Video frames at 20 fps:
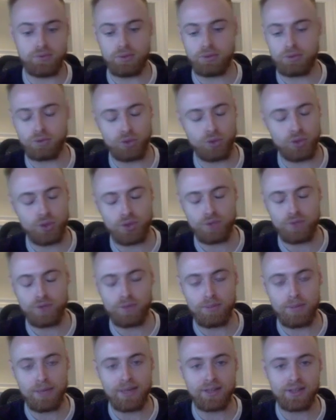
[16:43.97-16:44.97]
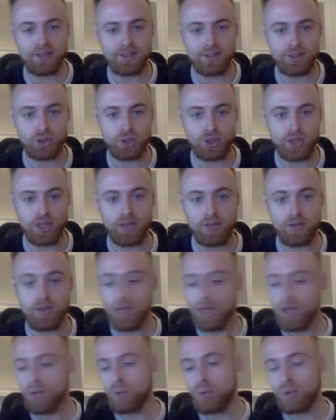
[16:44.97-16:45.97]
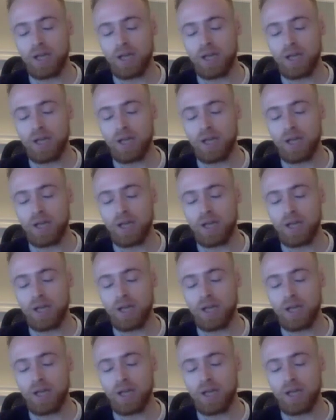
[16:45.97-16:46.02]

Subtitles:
crucial for the medical industry, and will